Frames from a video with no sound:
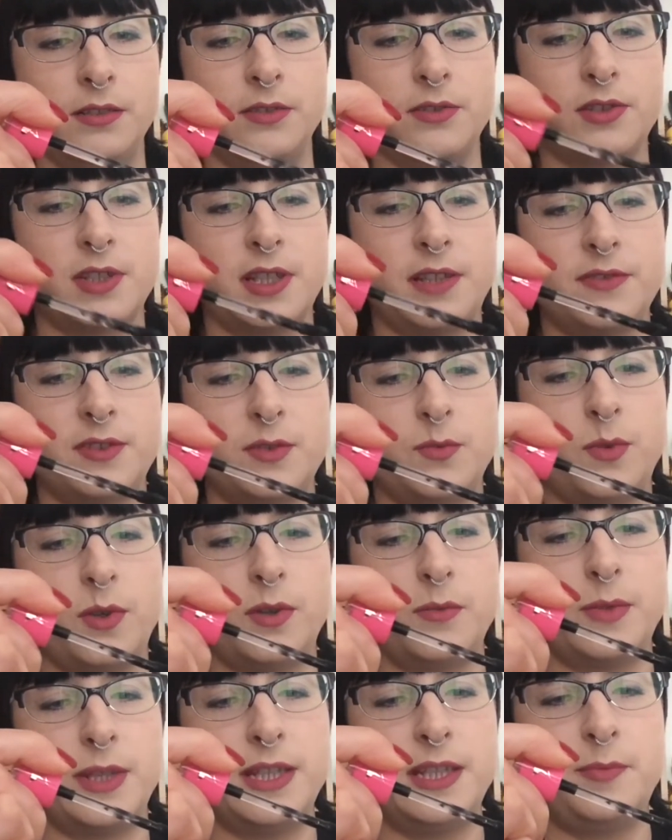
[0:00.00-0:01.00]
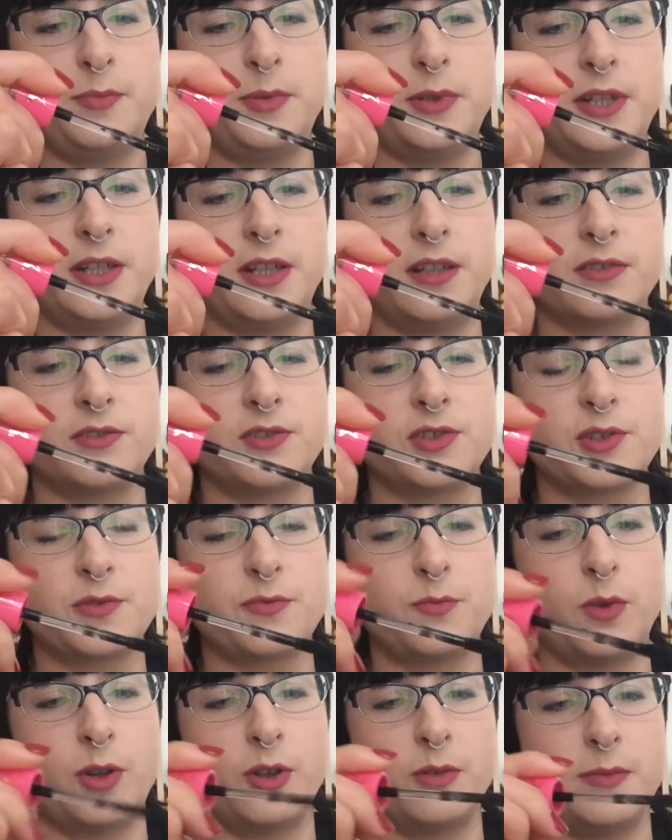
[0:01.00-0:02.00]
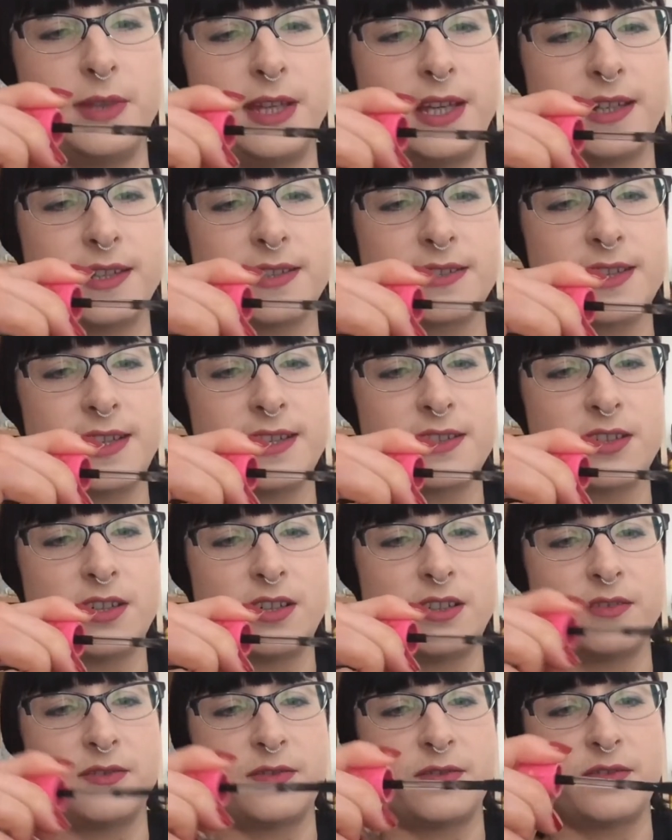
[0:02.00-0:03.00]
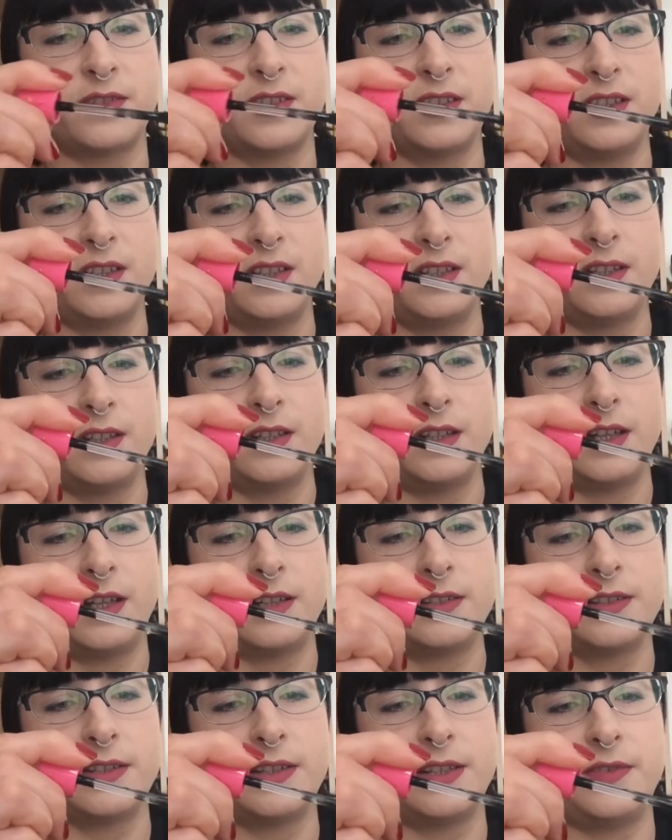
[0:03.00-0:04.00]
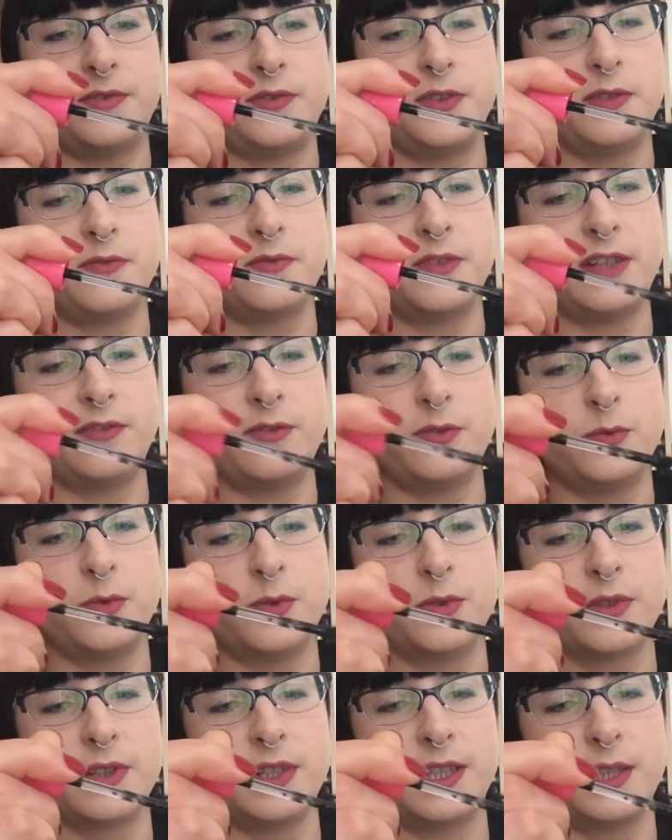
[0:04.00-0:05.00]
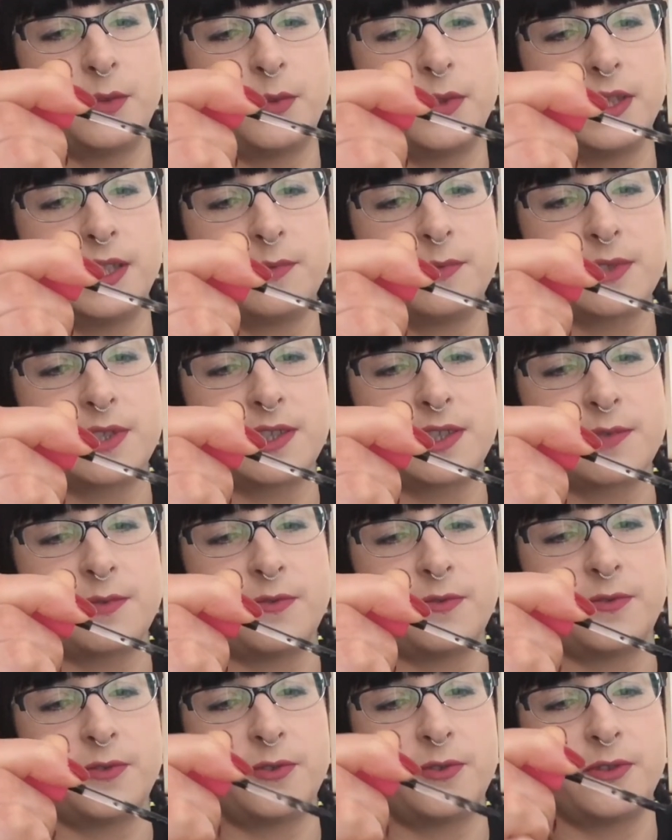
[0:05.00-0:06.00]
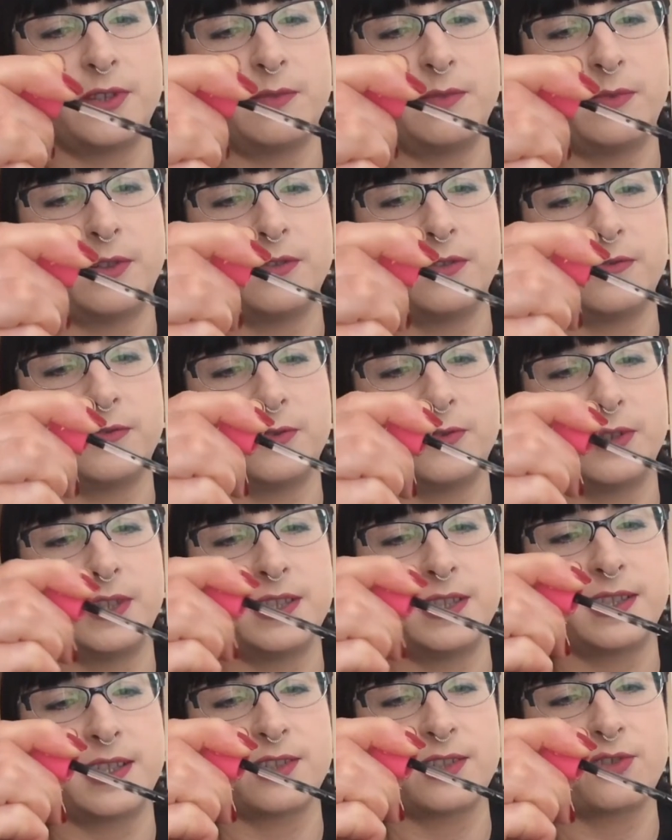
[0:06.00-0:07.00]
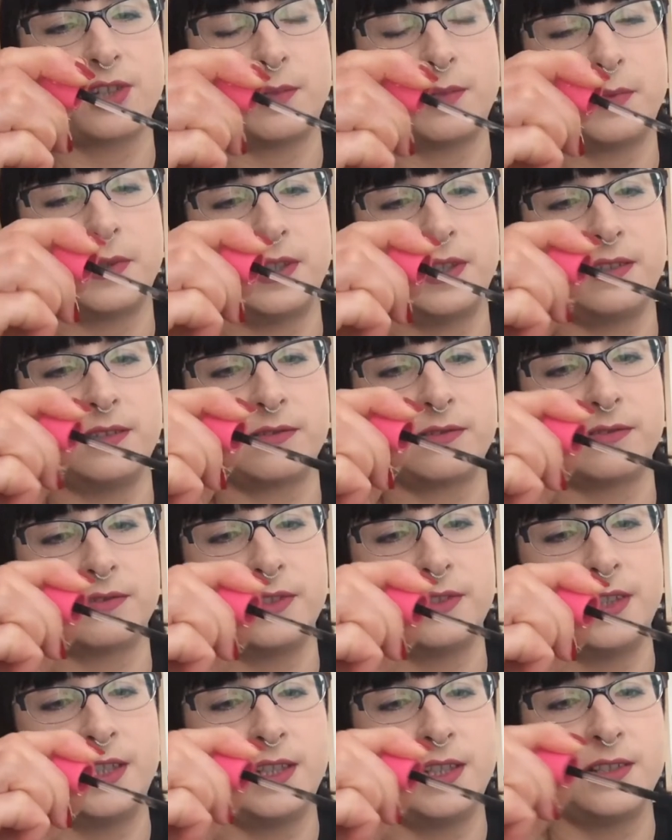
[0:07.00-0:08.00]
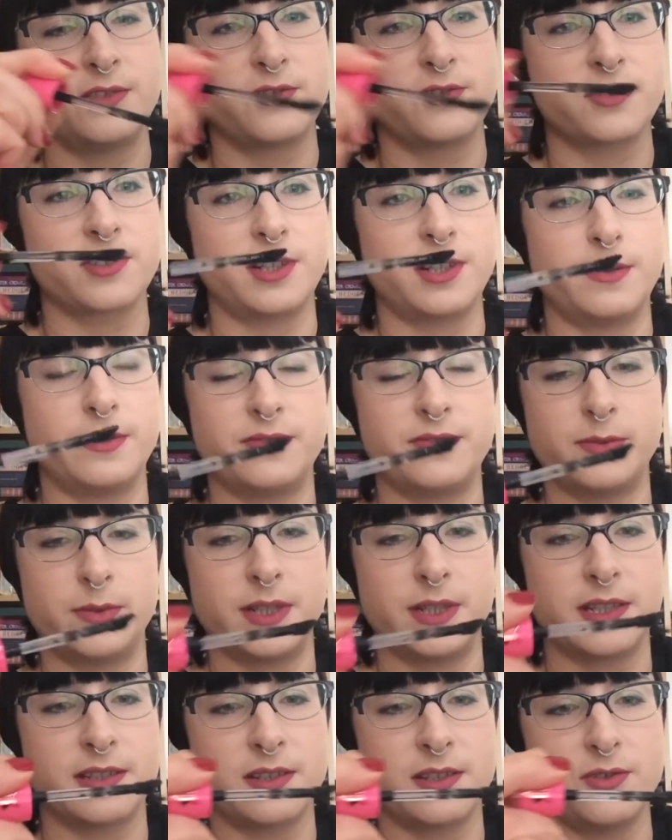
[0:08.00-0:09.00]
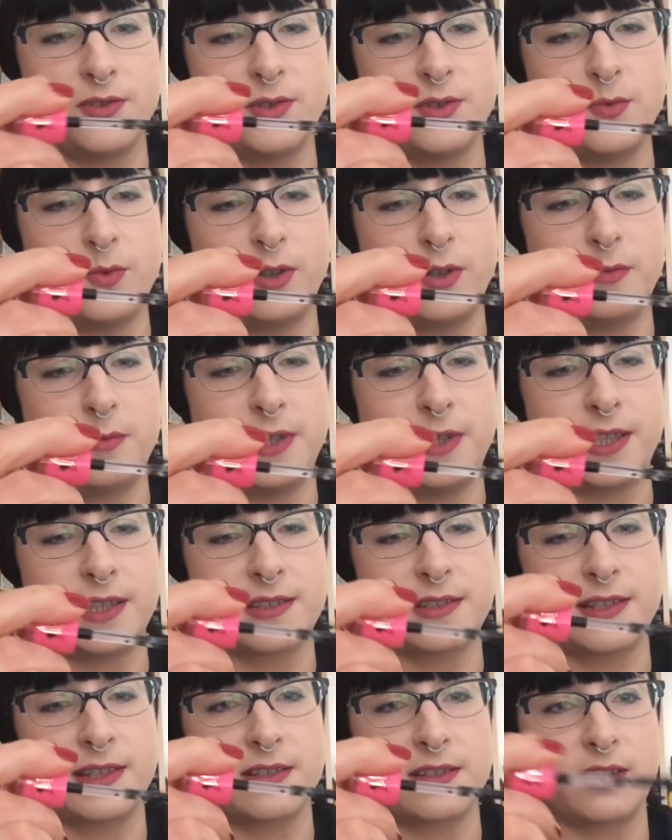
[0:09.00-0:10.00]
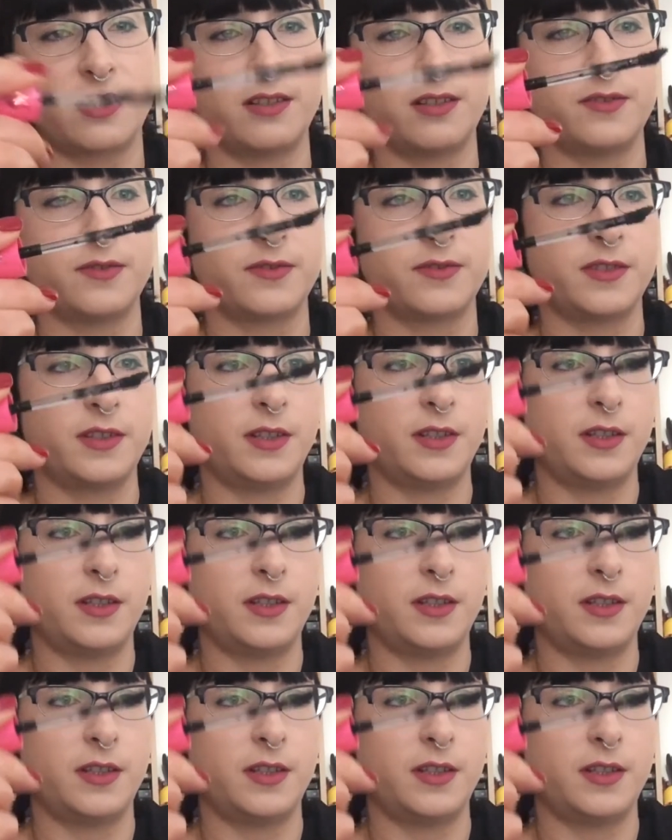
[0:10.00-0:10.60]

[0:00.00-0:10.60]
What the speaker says: Just have to, when you put it on, just wipe the excess off. If you've never worn liquid lipsticks before, you might fall into that trap and it'll just go everywhere. So just wipe the excess off.